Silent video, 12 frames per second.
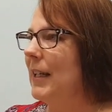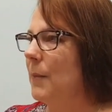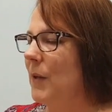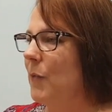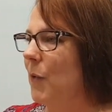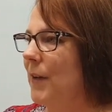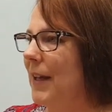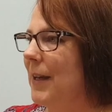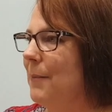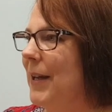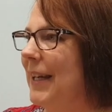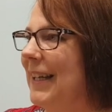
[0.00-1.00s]
it before
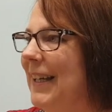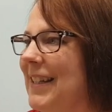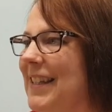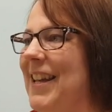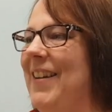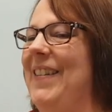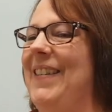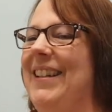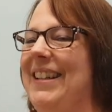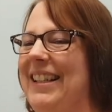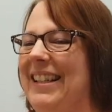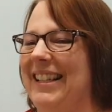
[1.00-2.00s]
they pick it. So.
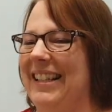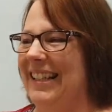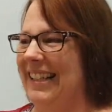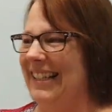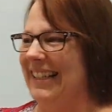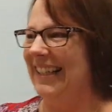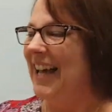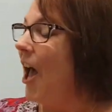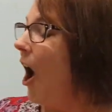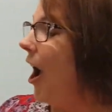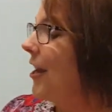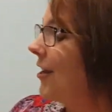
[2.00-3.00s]
Oh. I mean,